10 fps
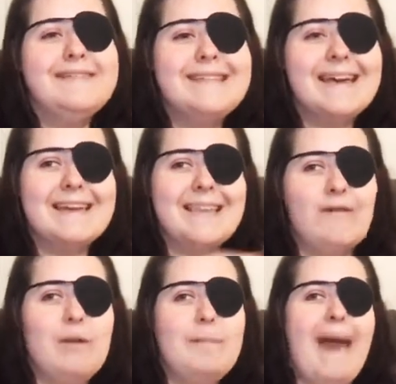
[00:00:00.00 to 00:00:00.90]
Like they
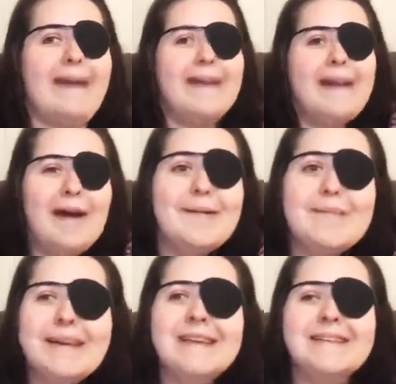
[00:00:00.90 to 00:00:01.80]
were backing up
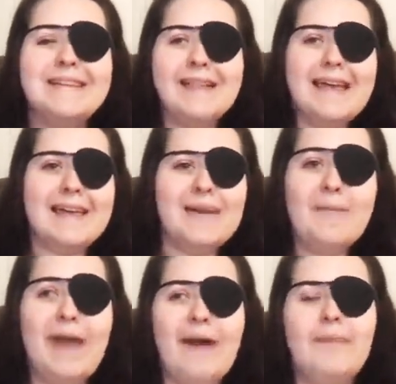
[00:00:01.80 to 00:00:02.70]
to like get
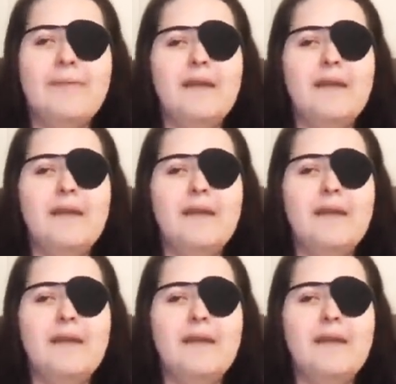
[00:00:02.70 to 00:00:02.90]
me out.